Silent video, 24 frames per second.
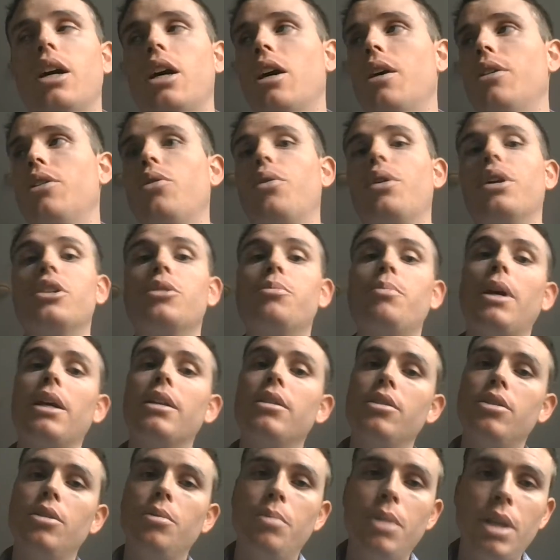Don't
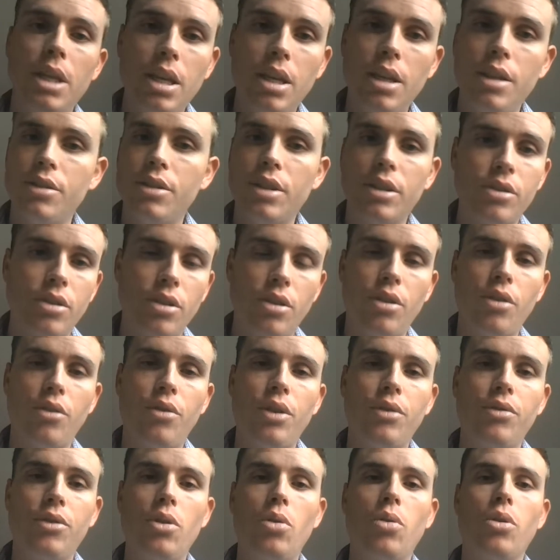expect it to be
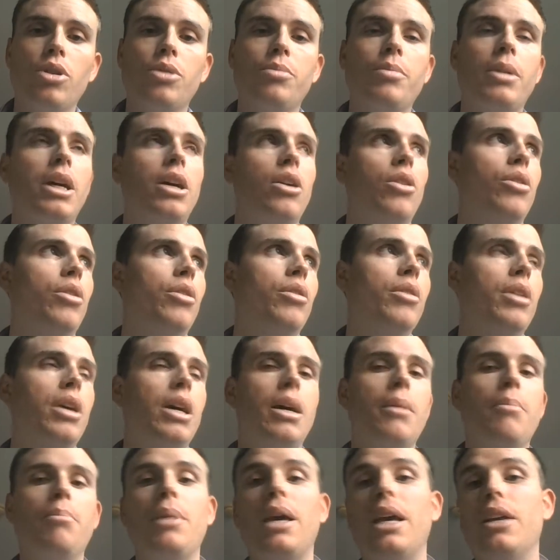650 horsepower
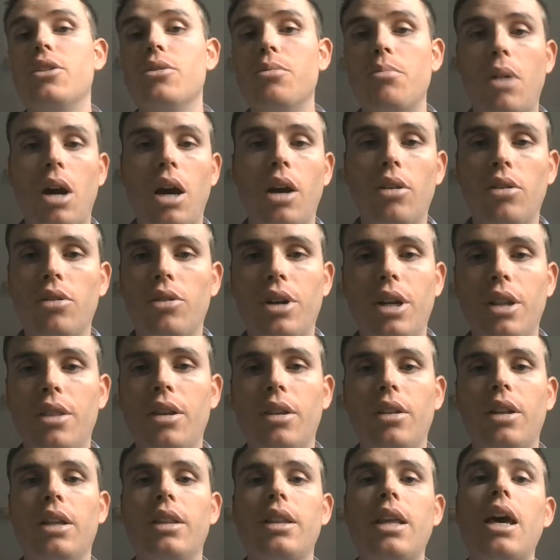base model or
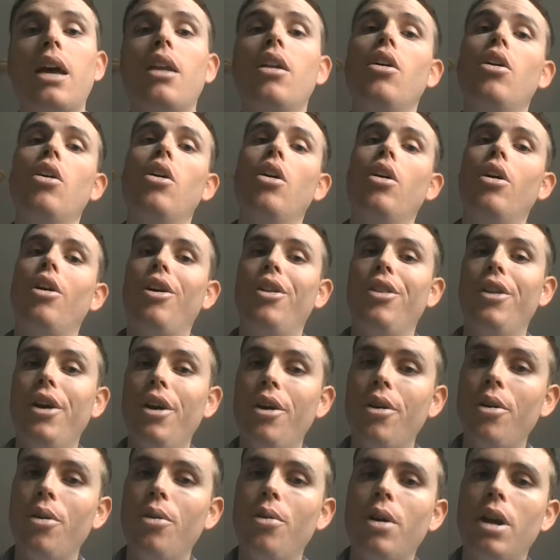anything like that.
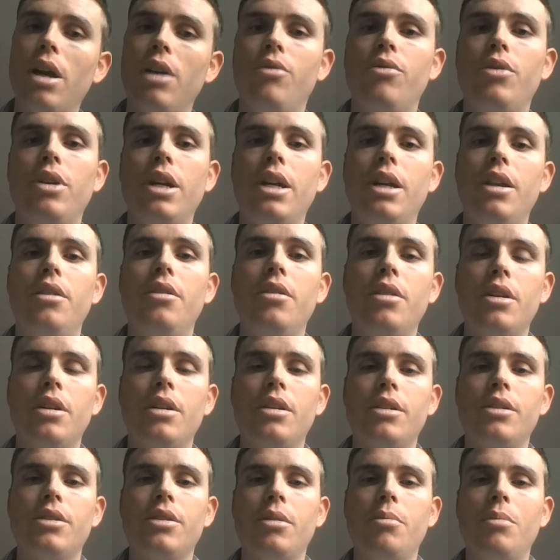Although I've read
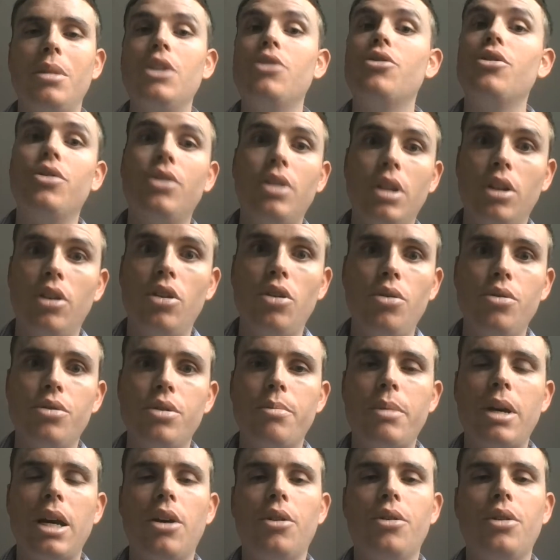some interesting news
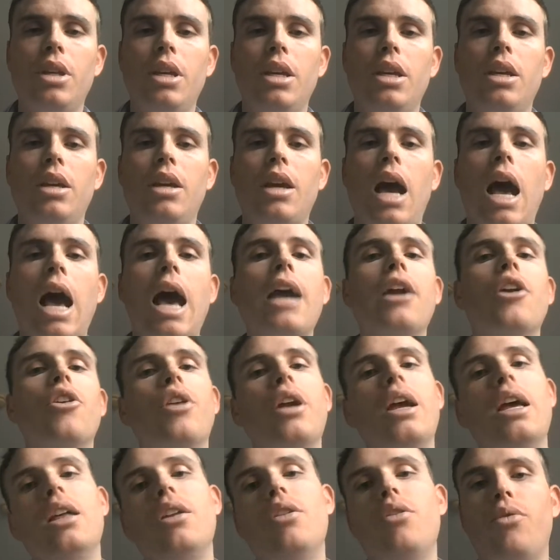about the higher
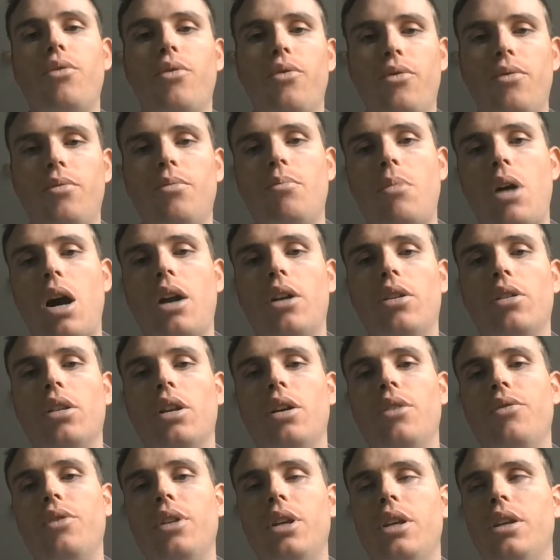end model
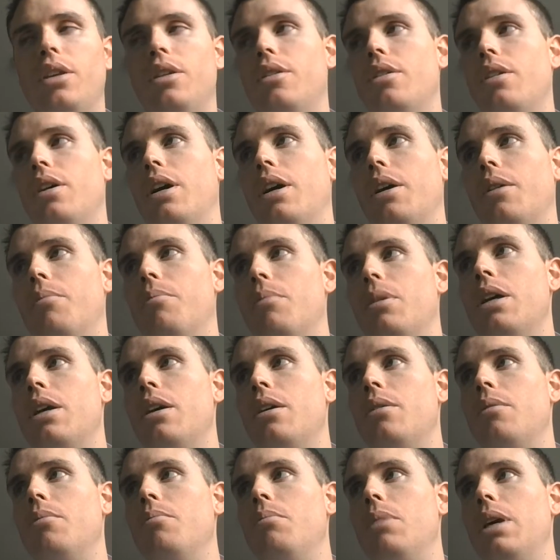of the
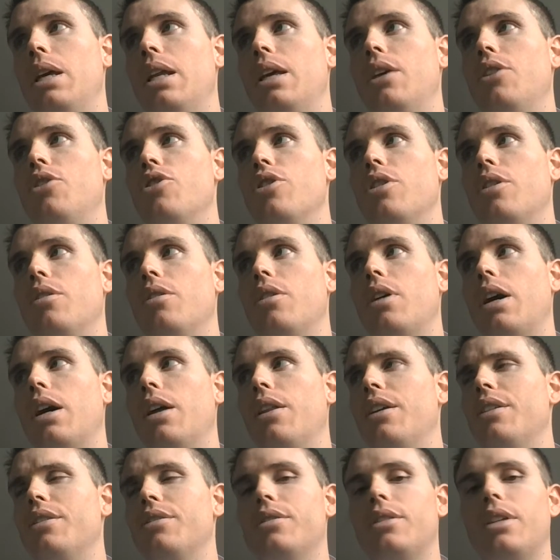mid-engine.
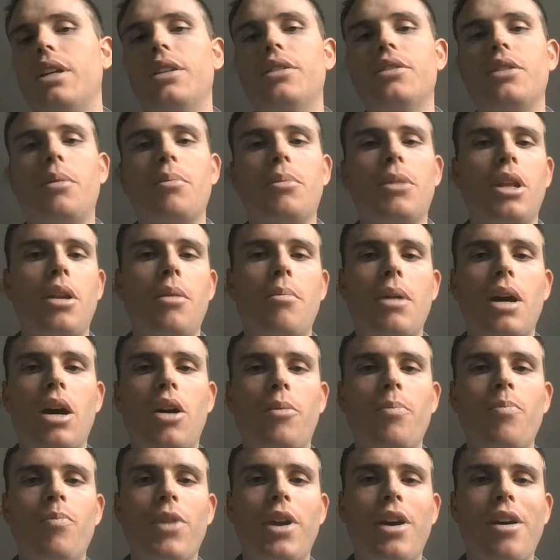They said something about